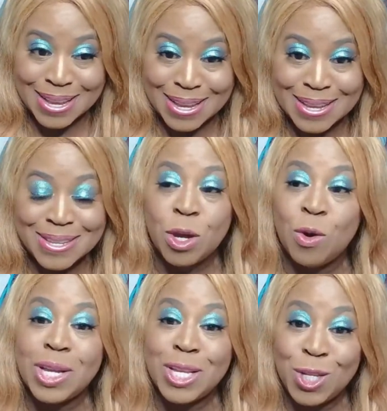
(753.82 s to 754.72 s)

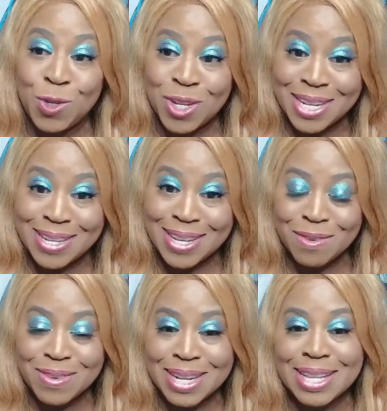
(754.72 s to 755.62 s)
So you should
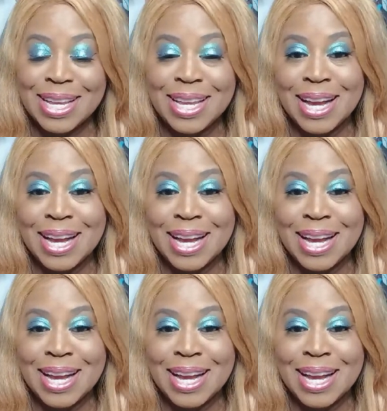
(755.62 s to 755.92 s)
definitely